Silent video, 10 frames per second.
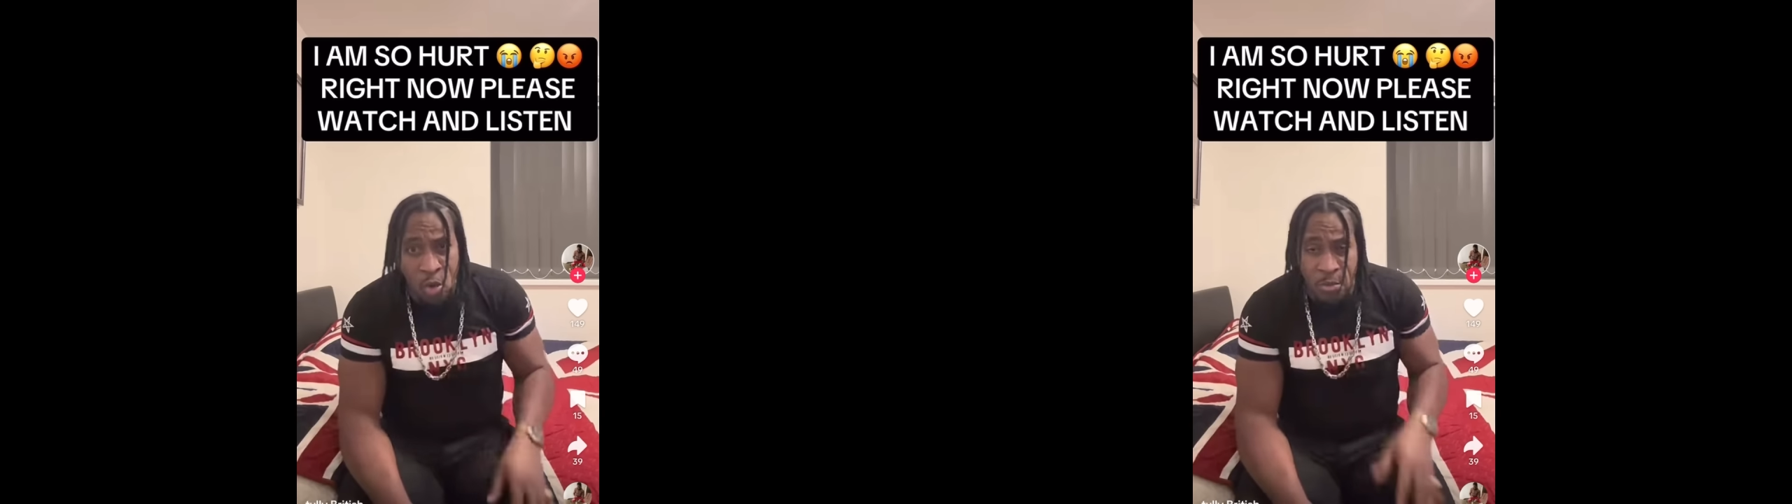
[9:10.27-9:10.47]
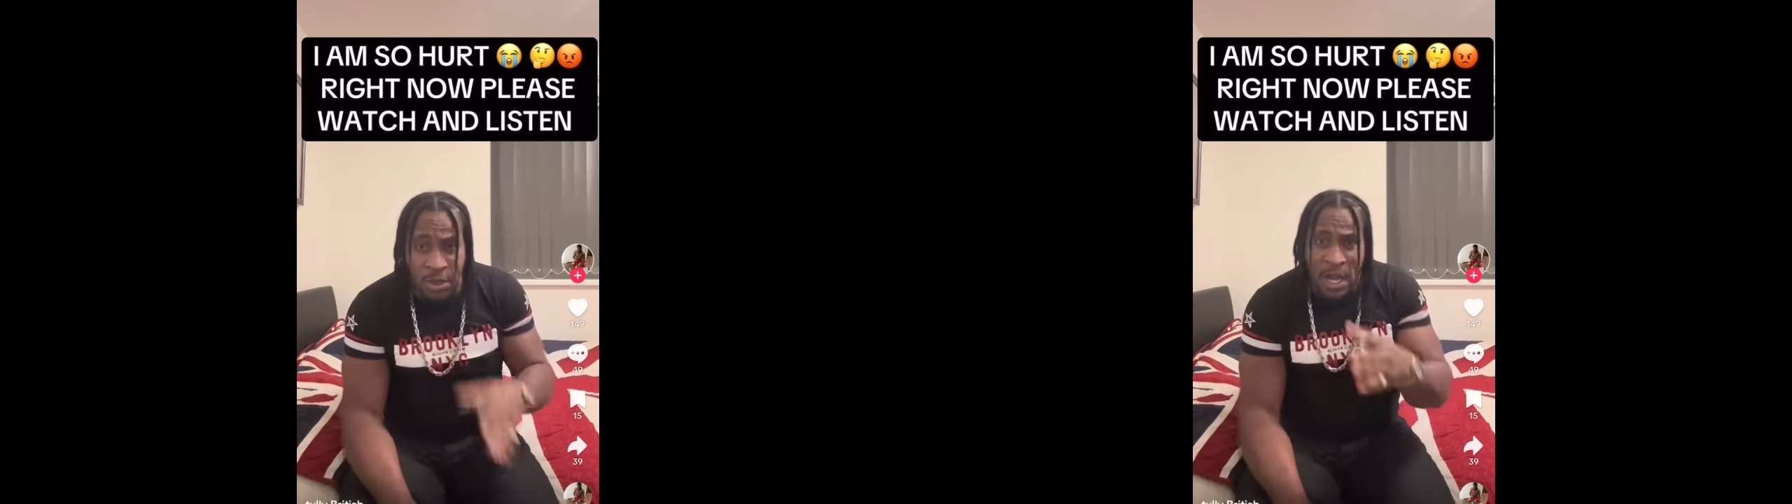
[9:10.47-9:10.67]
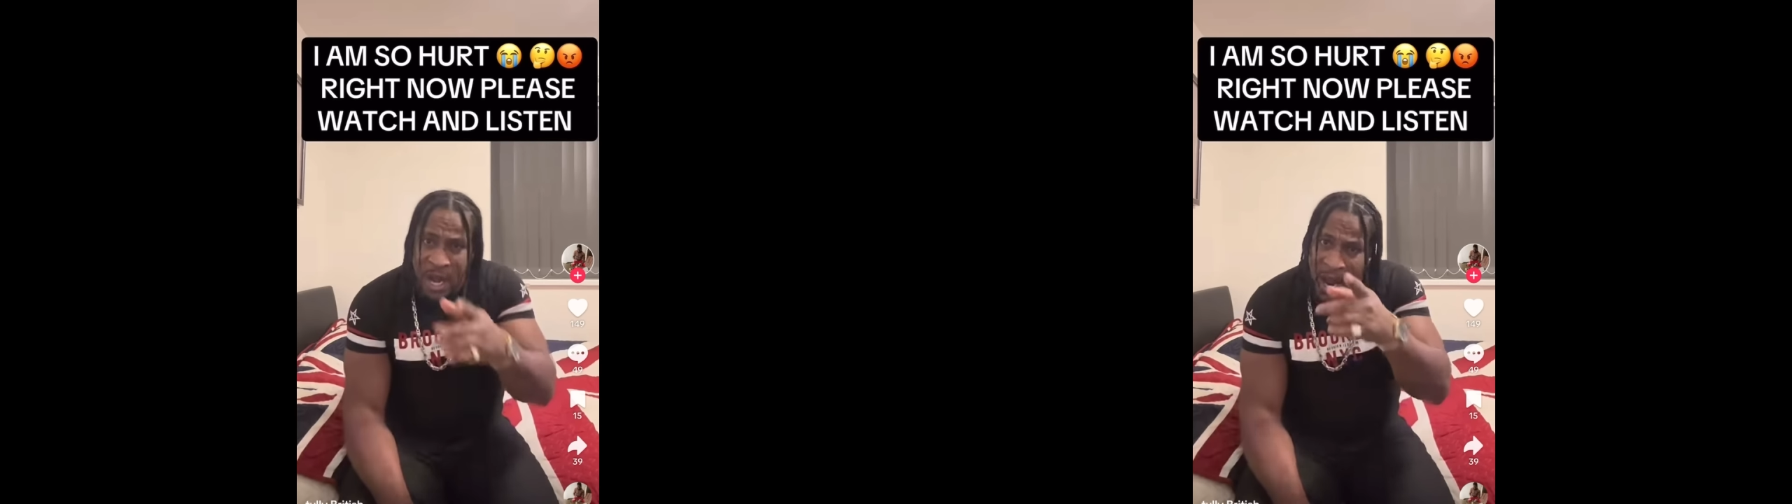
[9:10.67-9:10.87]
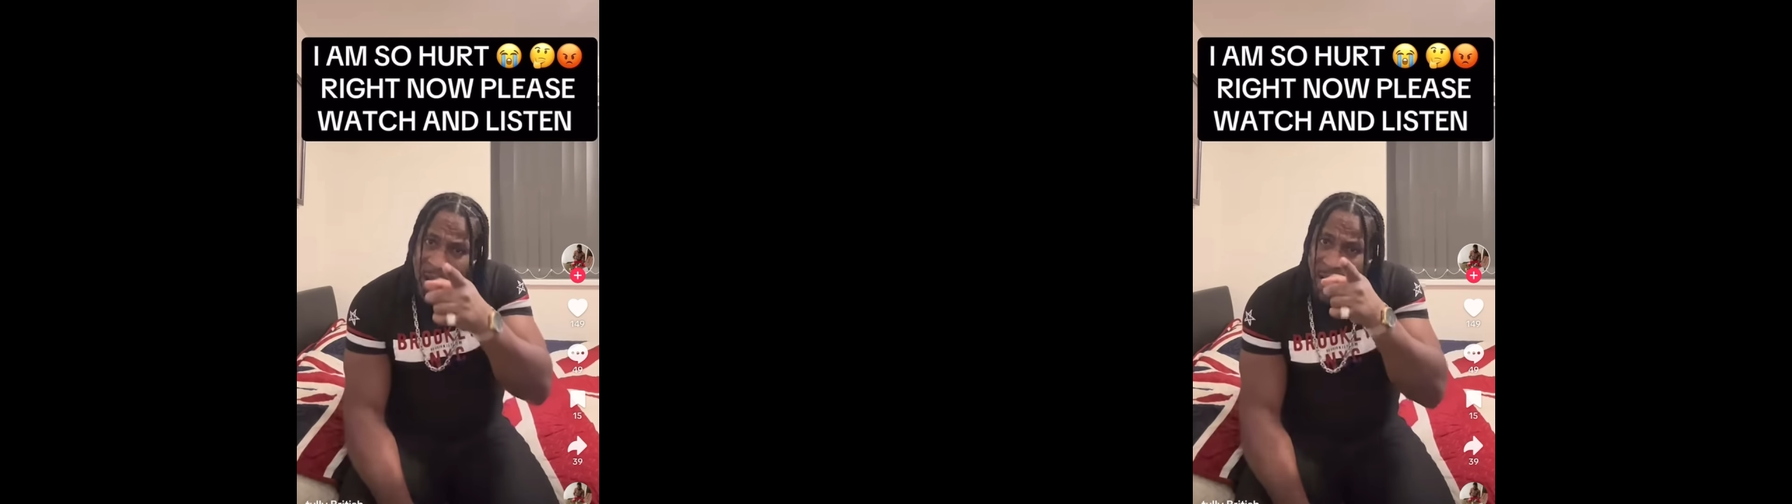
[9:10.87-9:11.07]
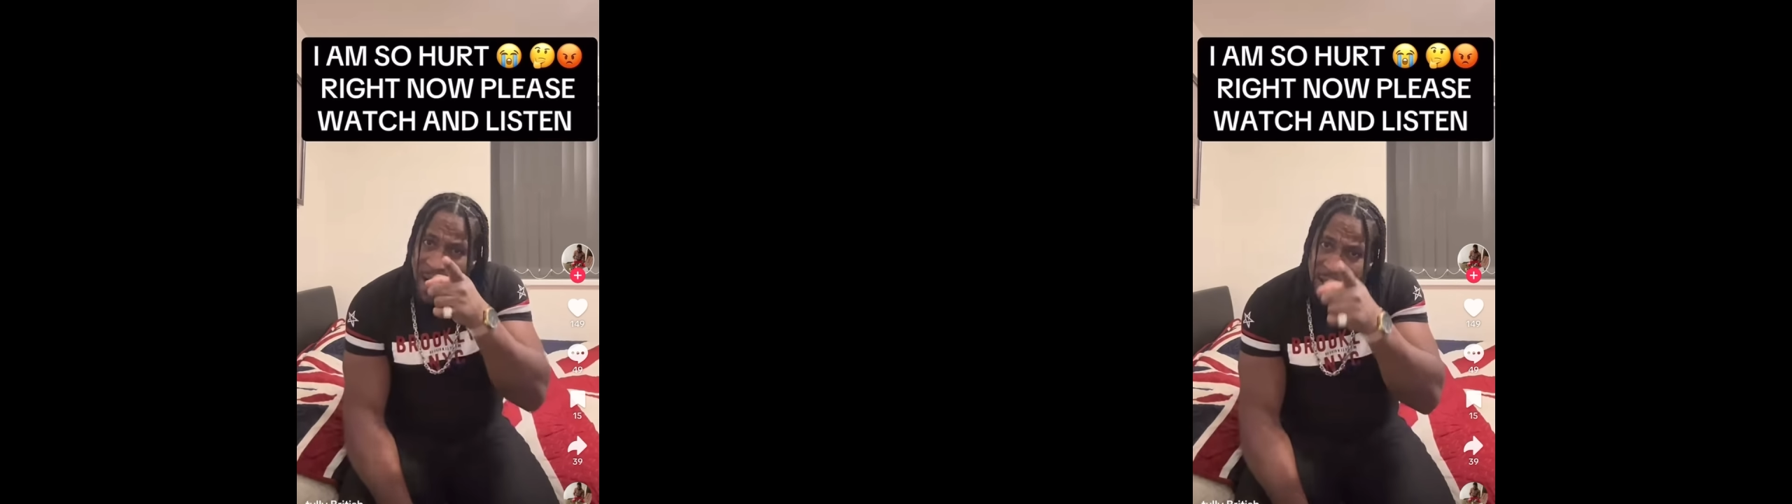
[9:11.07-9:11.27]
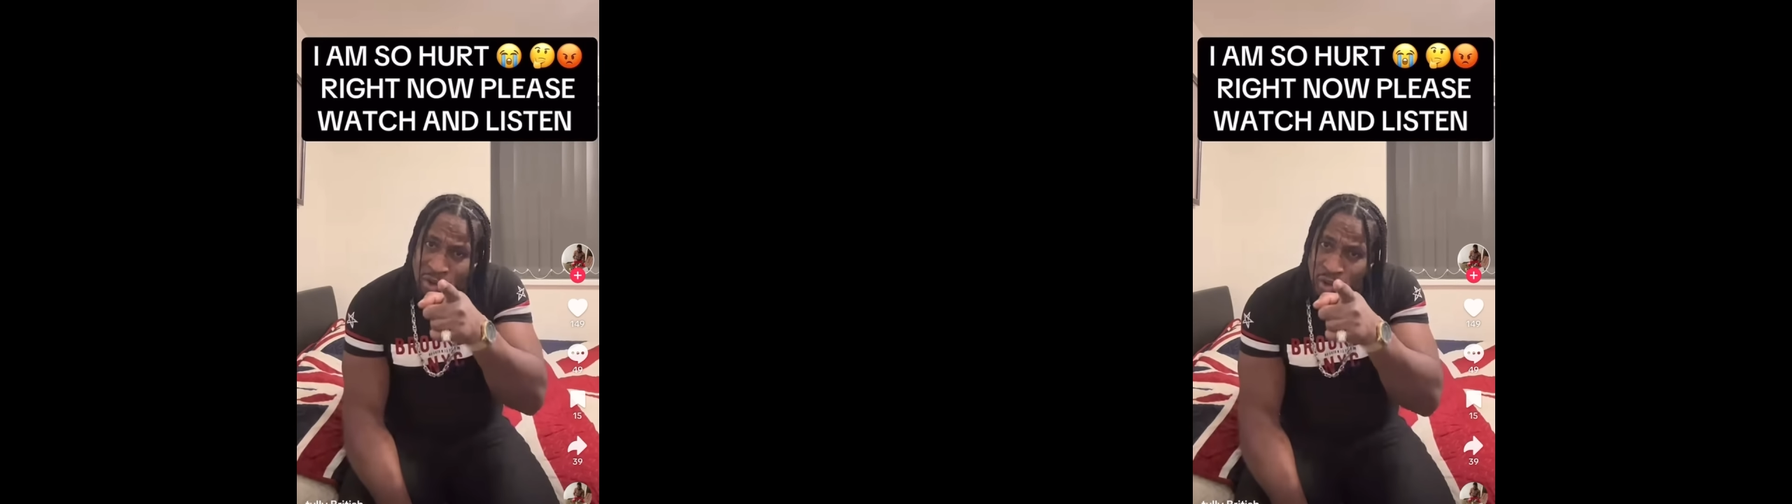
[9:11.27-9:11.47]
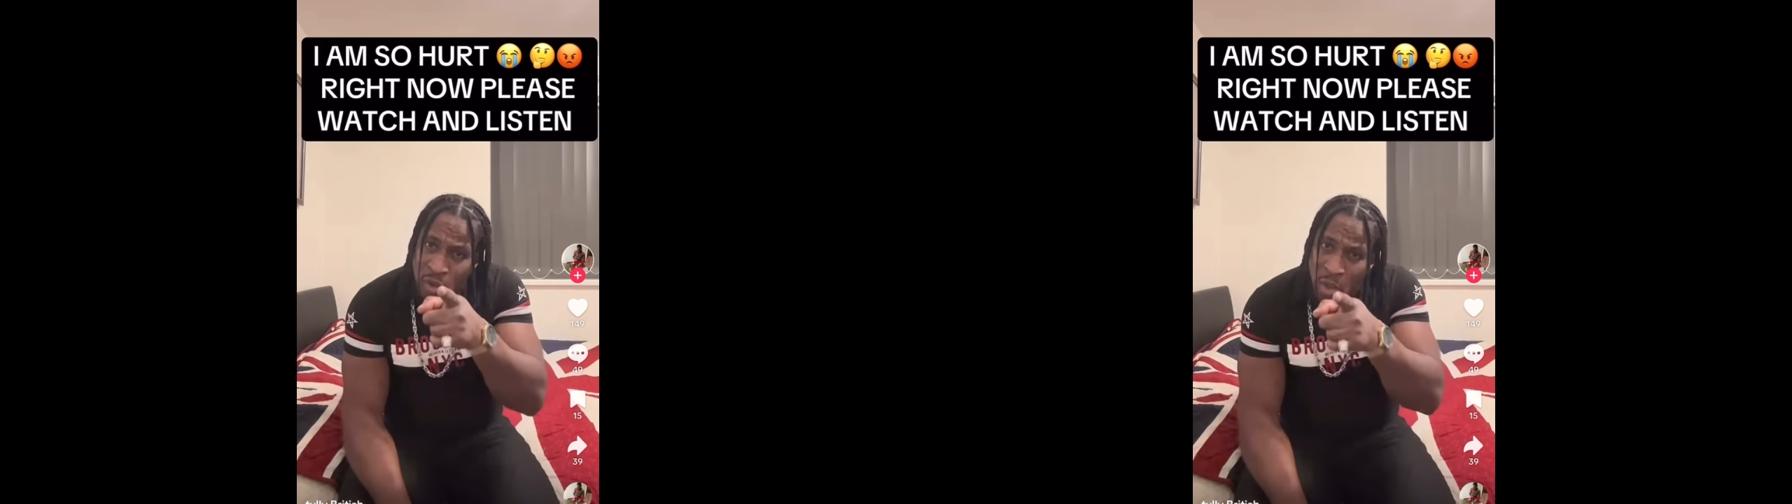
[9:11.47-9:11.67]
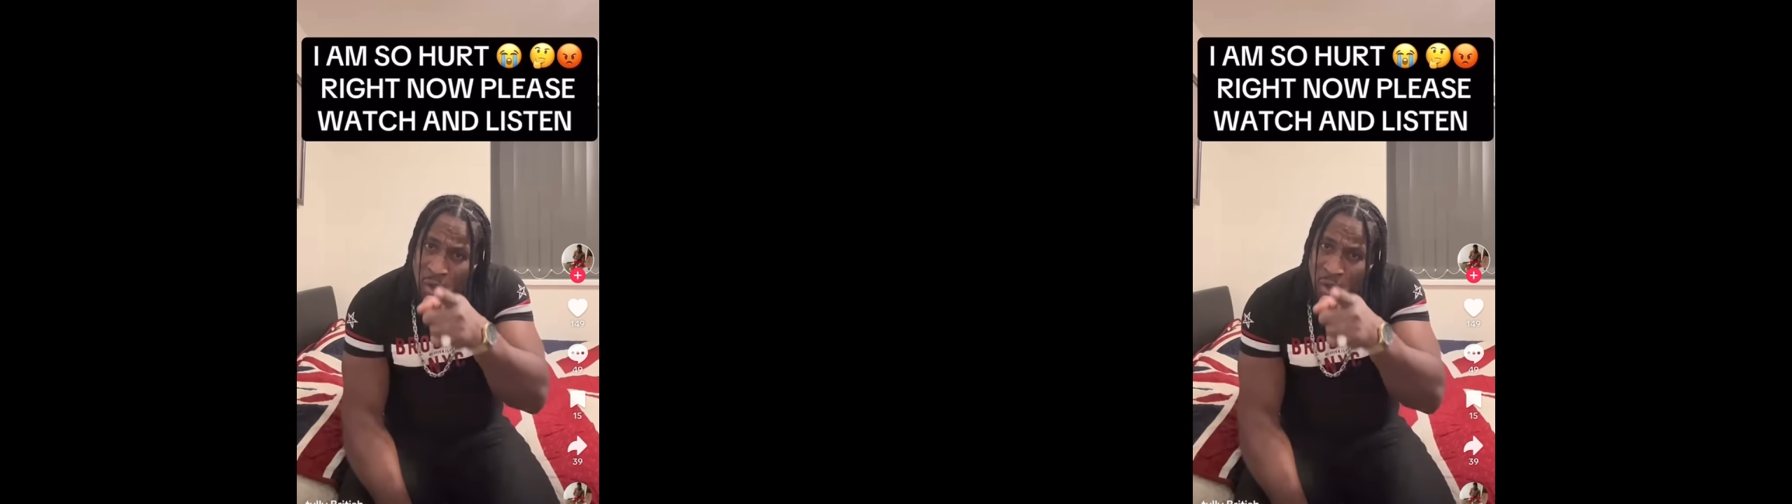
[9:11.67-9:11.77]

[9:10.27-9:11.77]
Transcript: But uh, uh, Andrew,